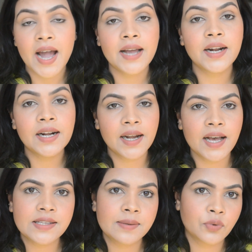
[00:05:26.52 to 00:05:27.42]
And at
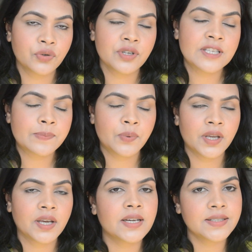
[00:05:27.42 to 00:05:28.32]
last I'm going to
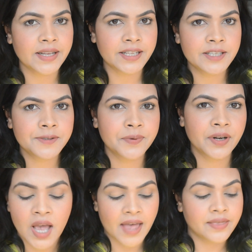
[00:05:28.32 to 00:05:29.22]
spray a setting
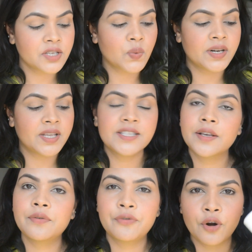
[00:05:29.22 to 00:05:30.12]
spray, and this one is
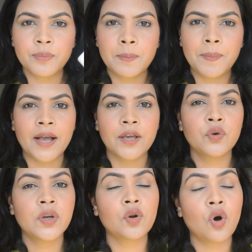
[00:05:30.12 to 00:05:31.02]
from the PAC.
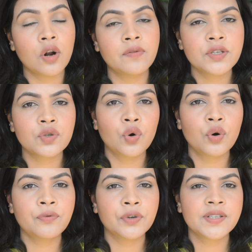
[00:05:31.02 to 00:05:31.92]
You can always
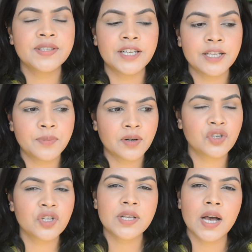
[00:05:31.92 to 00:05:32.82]
go for the setting spray
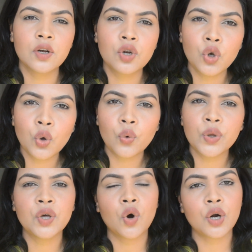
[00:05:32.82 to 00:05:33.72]
which is a
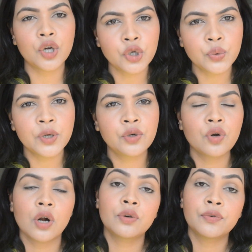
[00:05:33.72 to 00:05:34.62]
glowy or dewy. Do
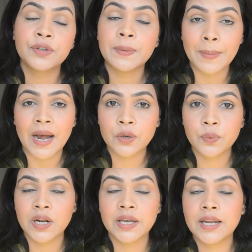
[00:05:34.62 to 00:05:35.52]
not go for the matte
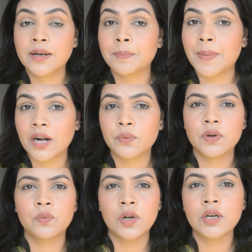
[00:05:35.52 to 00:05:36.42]
one. Again, the matte
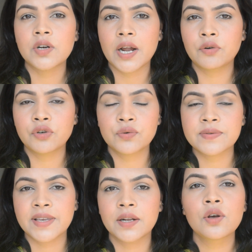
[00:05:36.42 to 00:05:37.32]
one will dry out your
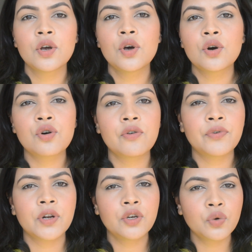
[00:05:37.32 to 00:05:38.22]
skin. Go
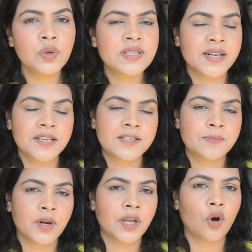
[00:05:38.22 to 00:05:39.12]
for a dewy setting
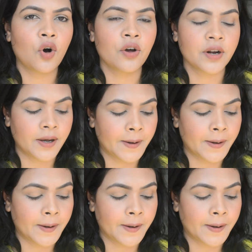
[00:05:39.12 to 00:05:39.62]
spray or